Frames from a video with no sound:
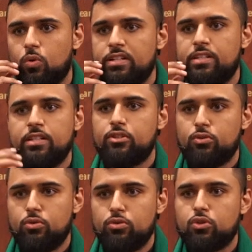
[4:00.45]

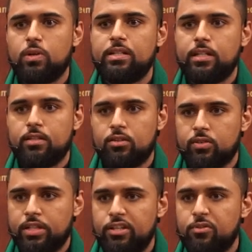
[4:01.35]
22,
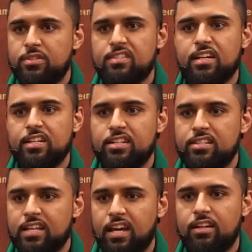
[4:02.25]
23, you
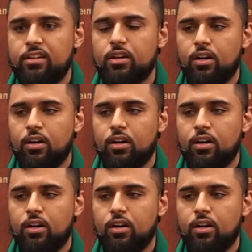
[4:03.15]
study 10,